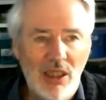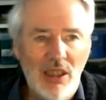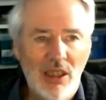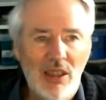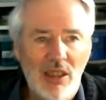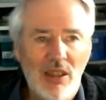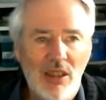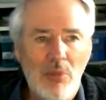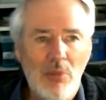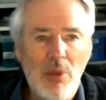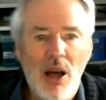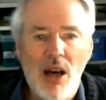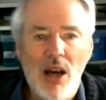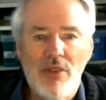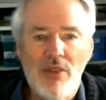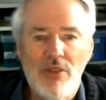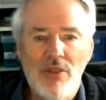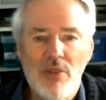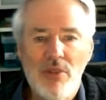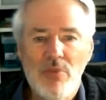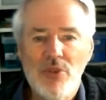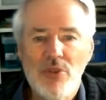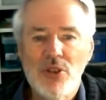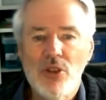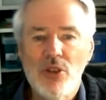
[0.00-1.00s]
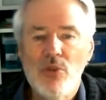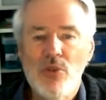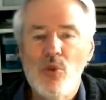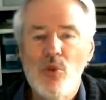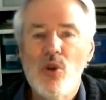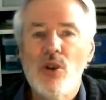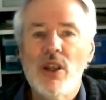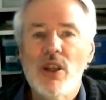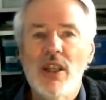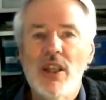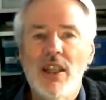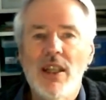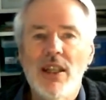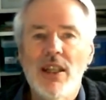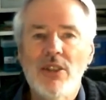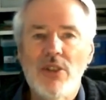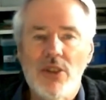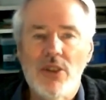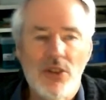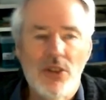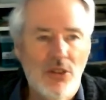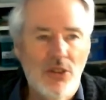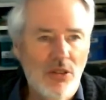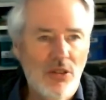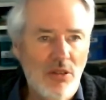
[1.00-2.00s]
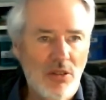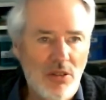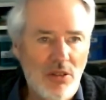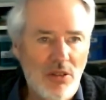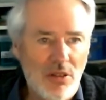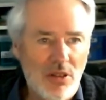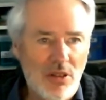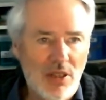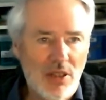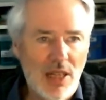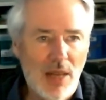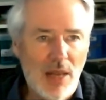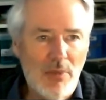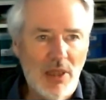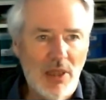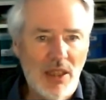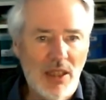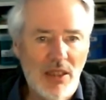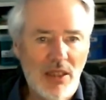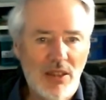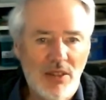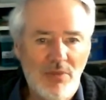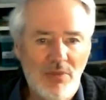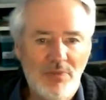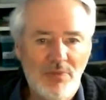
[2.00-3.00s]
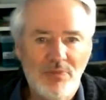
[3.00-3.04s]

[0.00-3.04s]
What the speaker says: apart from sort of walking out of the door and slamming it?